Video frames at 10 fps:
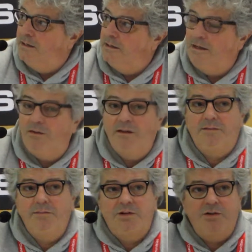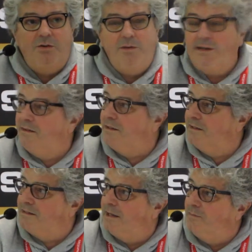Now let me show you another
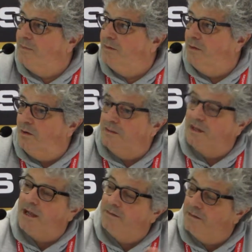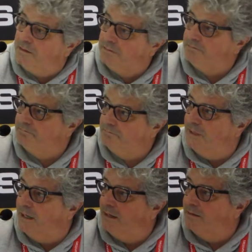example on the other
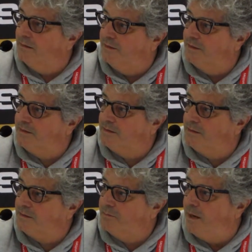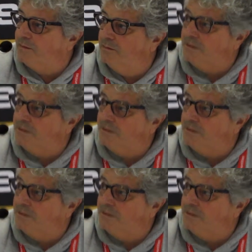end of this spectrum.